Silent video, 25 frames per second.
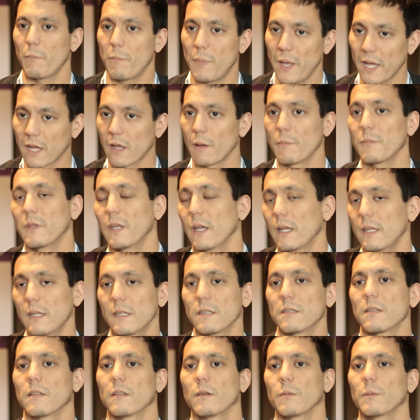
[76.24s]
pick up the
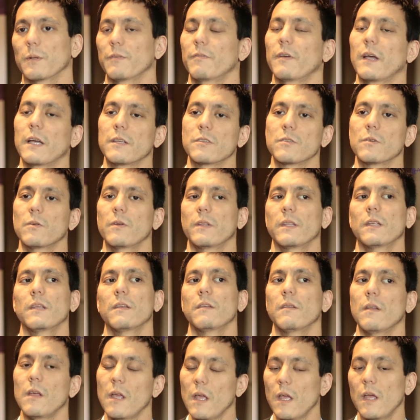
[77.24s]
ideas a little bit faster and
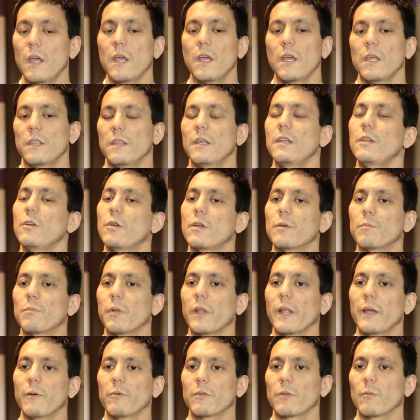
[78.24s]
then then you can
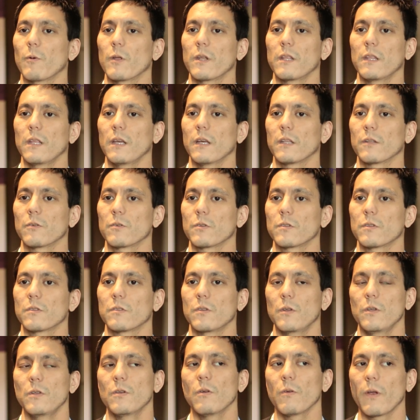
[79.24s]
play with one of the others.
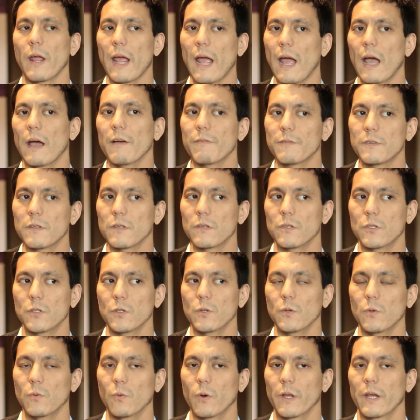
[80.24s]
So you don't have to
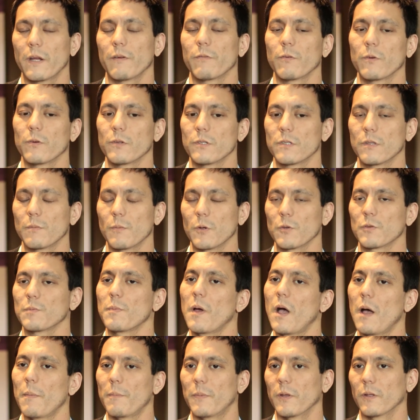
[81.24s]
do whatever is the most
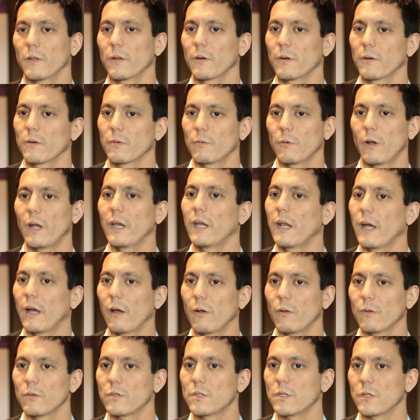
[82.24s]
popular right
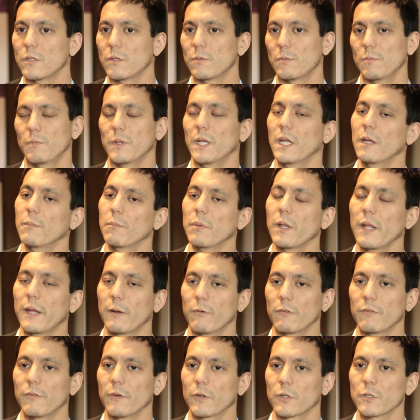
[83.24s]
now to begin
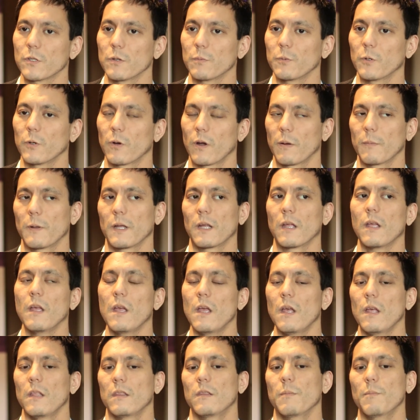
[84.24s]
playing with functional programming.
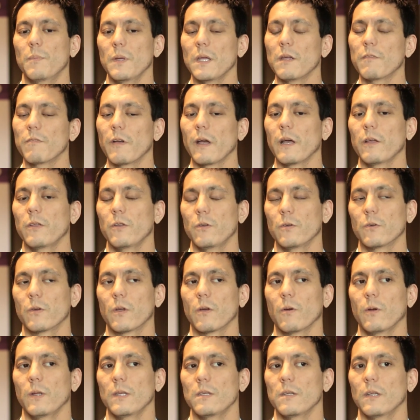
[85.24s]
The big value you're
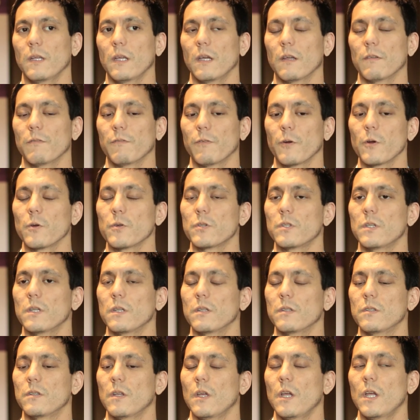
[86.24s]
going to get first
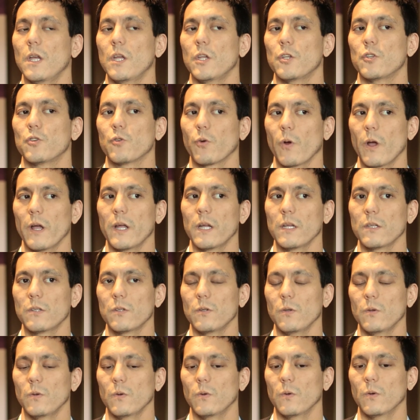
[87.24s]
is trying
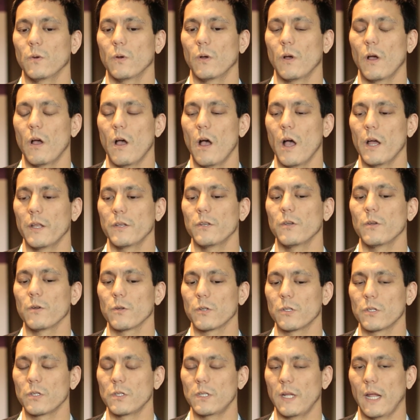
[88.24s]
to
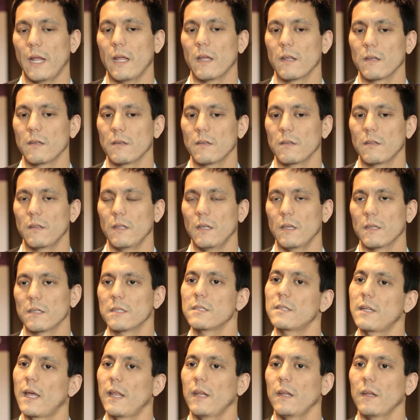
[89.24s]
understand the
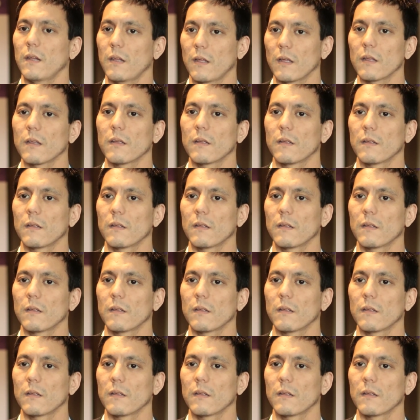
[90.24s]
aesthetic,